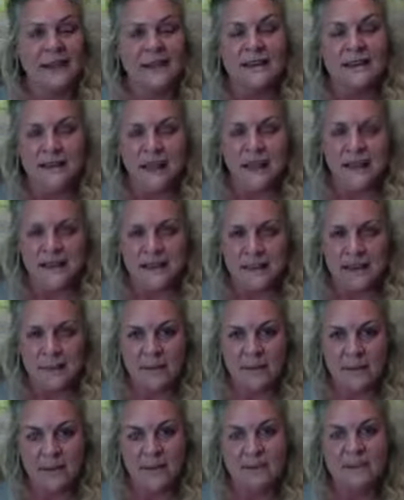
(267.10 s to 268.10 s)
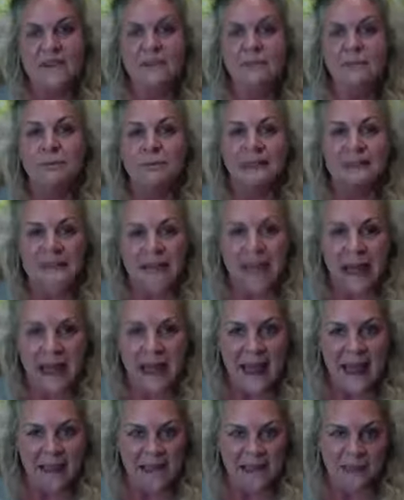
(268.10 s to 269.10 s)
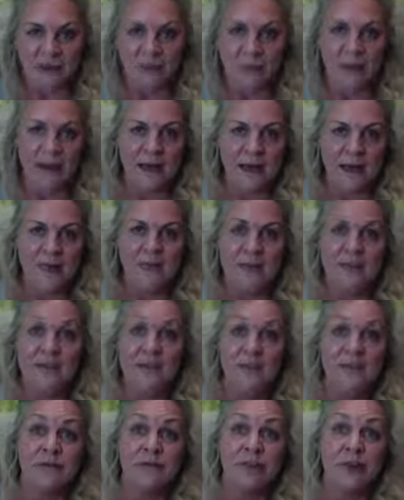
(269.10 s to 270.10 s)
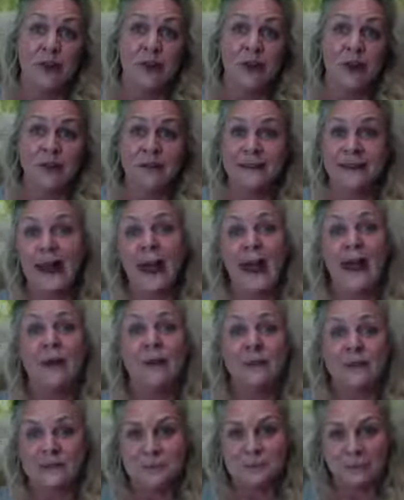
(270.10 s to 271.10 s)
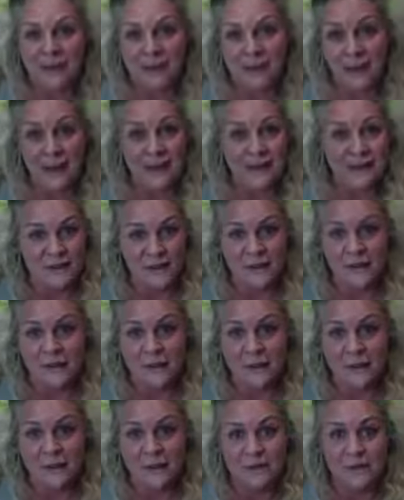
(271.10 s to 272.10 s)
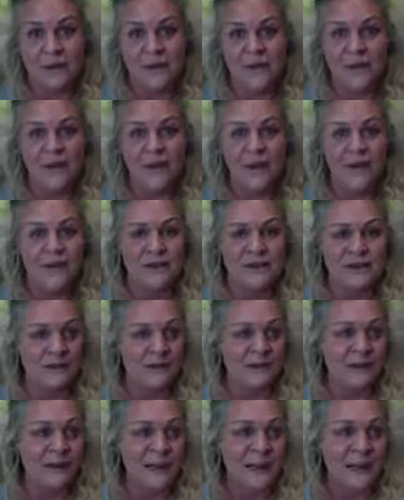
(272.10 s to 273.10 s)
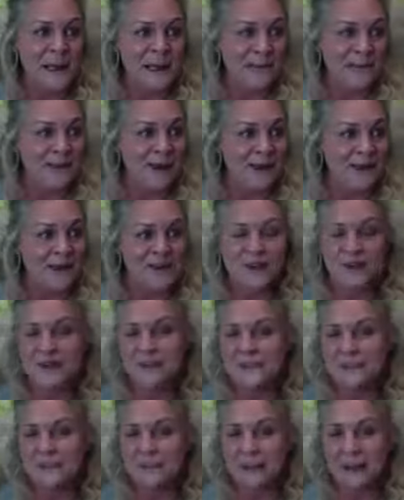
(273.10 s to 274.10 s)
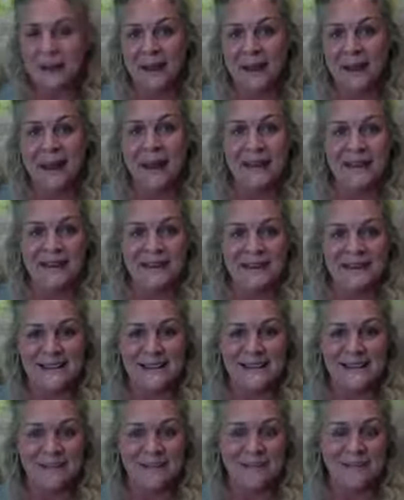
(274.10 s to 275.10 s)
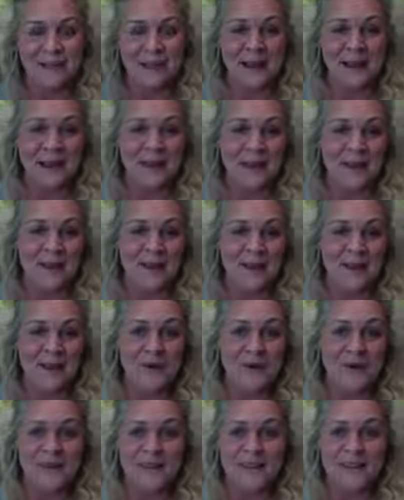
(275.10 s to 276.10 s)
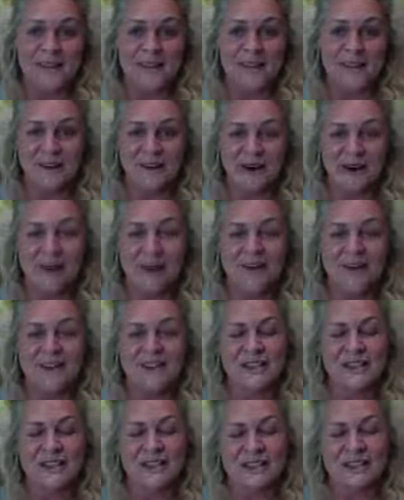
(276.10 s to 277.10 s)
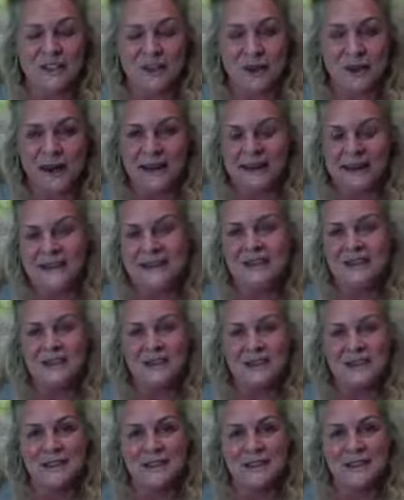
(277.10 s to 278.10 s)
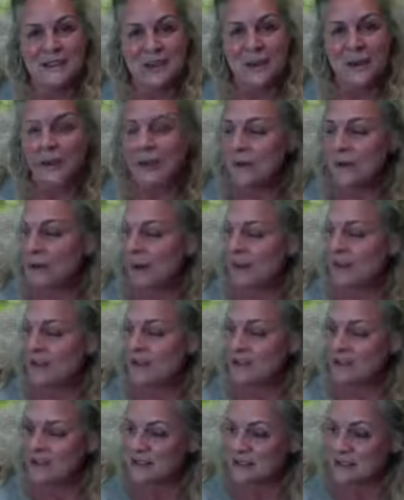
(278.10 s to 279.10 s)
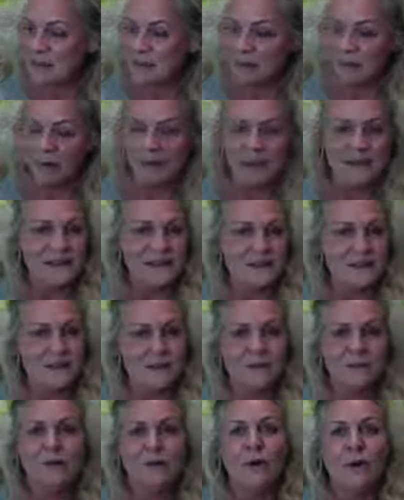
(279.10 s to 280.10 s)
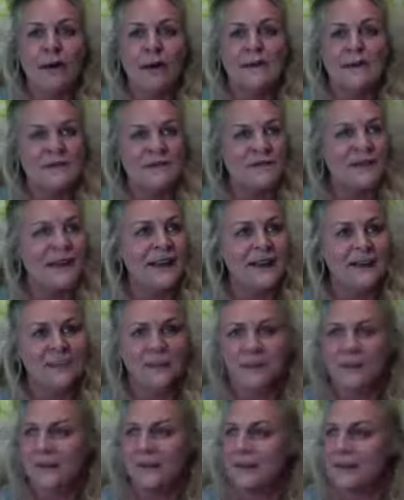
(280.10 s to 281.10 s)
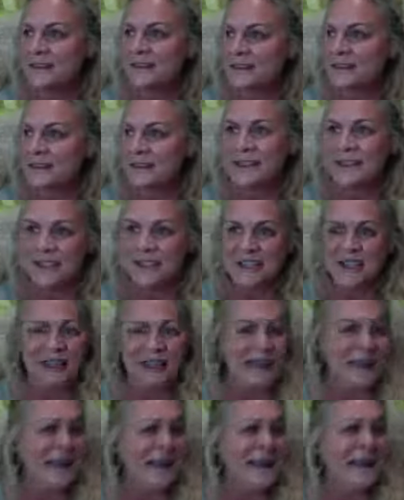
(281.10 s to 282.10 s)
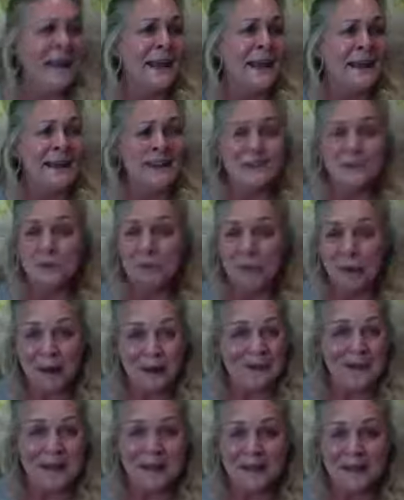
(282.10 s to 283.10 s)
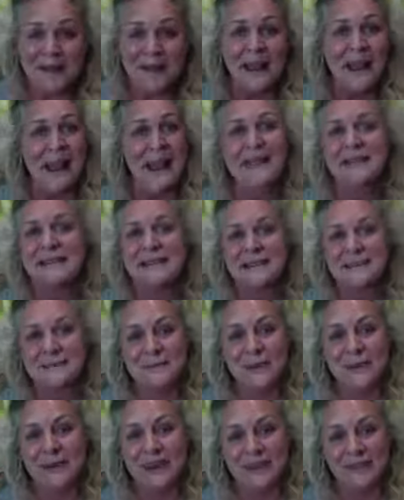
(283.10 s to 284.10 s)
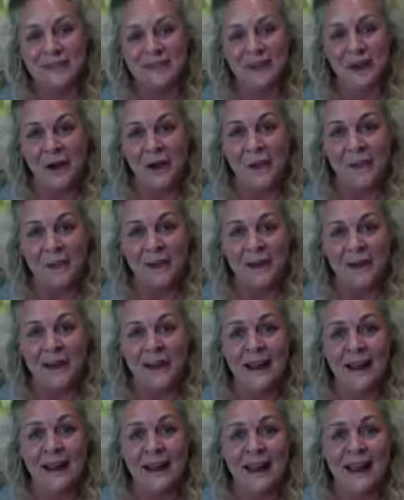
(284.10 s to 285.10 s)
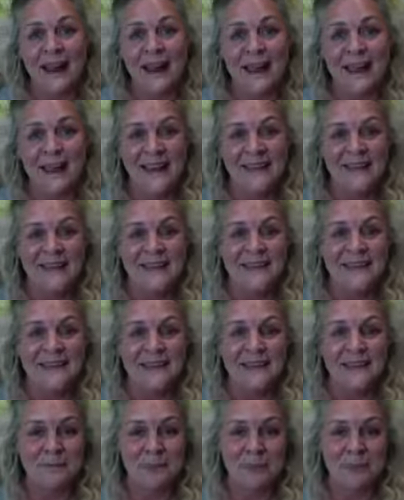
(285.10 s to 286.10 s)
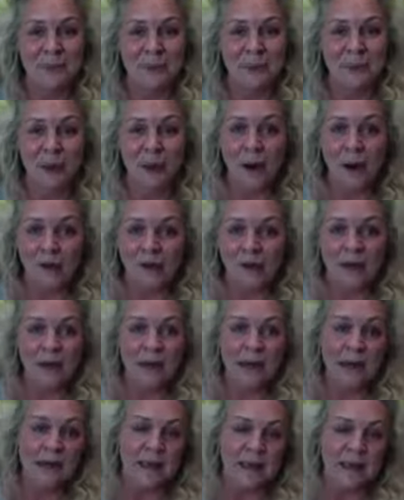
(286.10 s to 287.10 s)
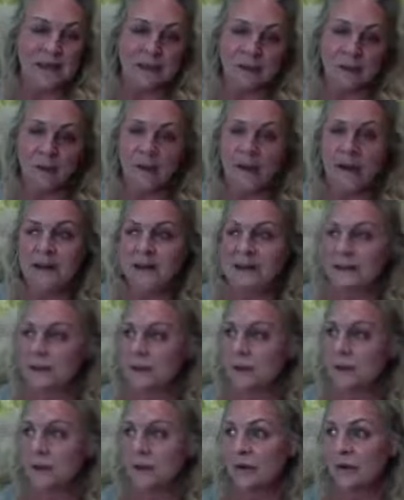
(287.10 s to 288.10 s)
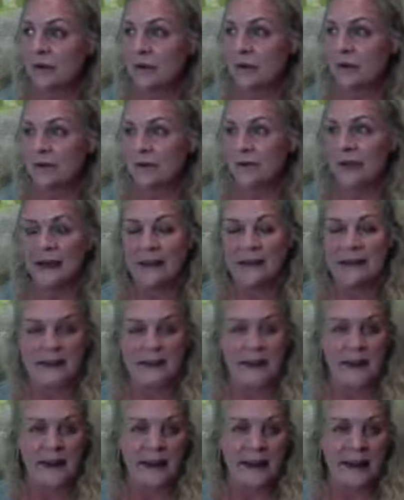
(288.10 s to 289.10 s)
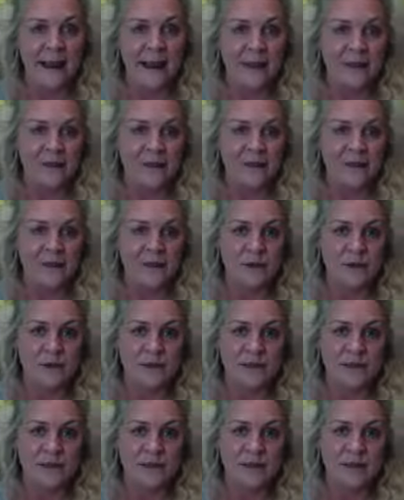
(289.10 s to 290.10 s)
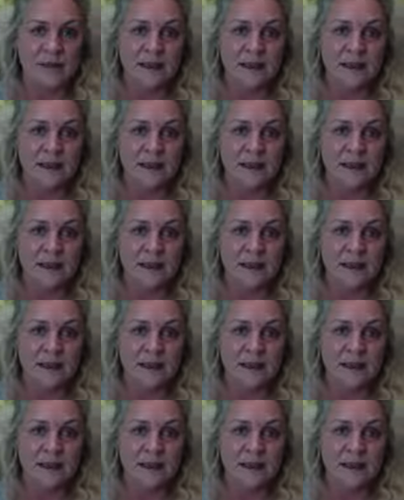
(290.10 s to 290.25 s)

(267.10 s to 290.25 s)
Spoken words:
take time out to play. So many of us have forgotten how to play. I certainly was one of those. And my dogs and my cats and the horses are just such great teachers in showing you how to just be present with what is available. If the sun is shining, to run like the gate has been left open. And if you are feeling depressed, or you are feeling slightly out of sorts,